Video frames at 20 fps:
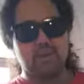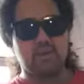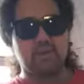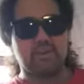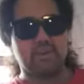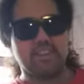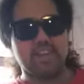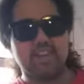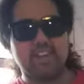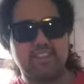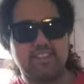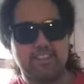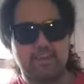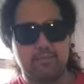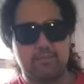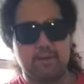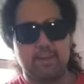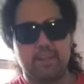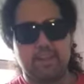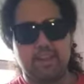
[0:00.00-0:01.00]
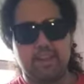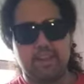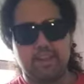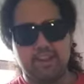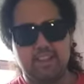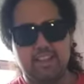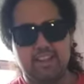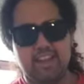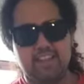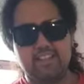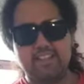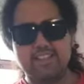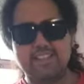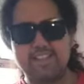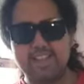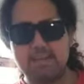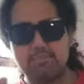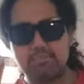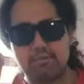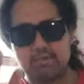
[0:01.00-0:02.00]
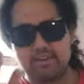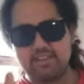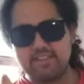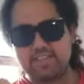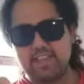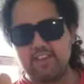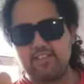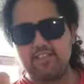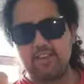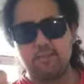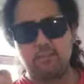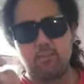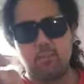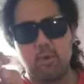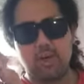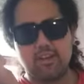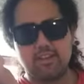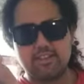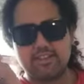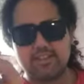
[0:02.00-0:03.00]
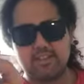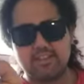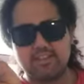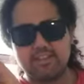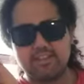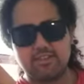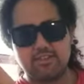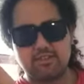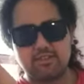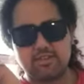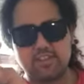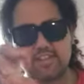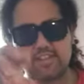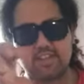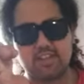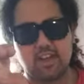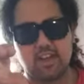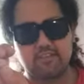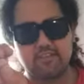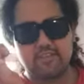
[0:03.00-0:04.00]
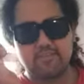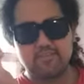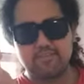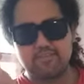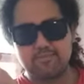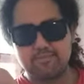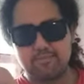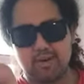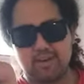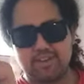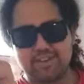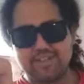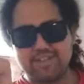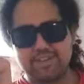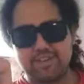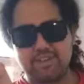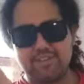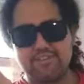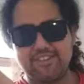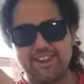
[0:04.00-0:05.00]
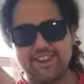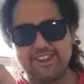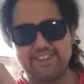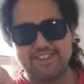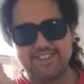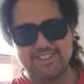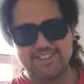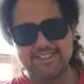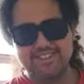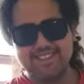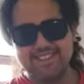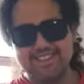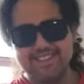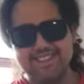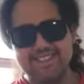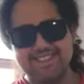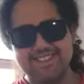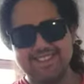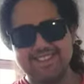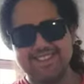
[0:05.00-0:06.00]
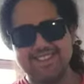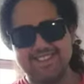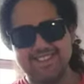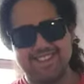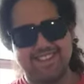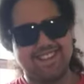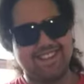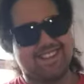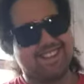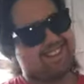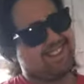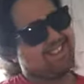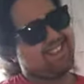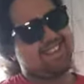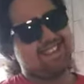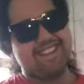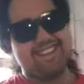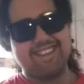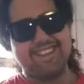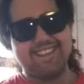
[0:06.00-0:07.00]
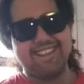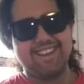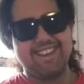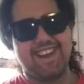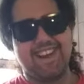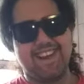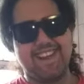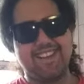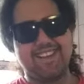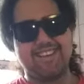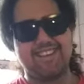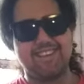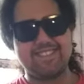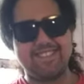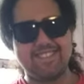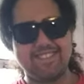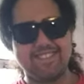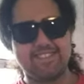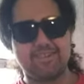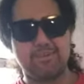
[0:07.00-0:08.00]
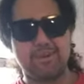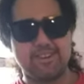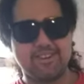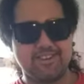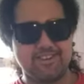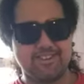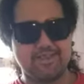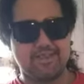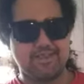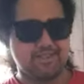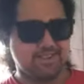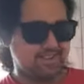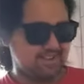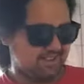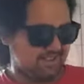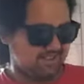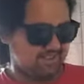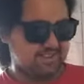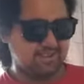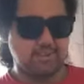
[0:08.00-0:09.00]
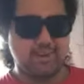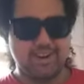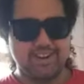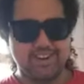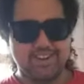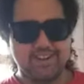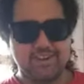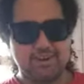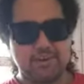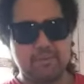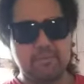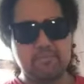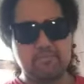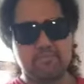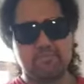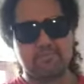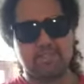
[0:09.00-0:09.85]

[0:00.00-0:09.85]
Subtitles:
when you're hitting them with it, and the zipper is giving them welts on the little soft parts of their fingers? Like, I don't know. I think the sweater is the way to go.